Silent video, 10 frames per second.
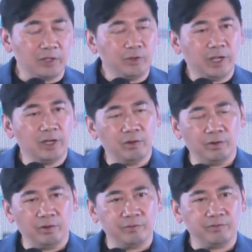that you can
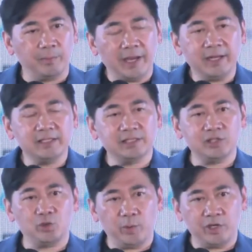learn from any
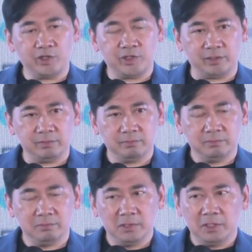situation.
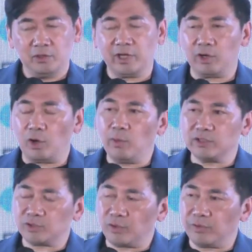You can
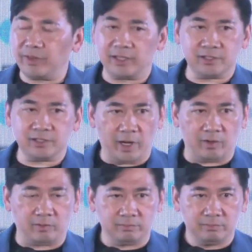always turn things
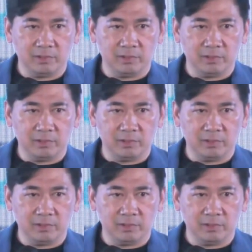around.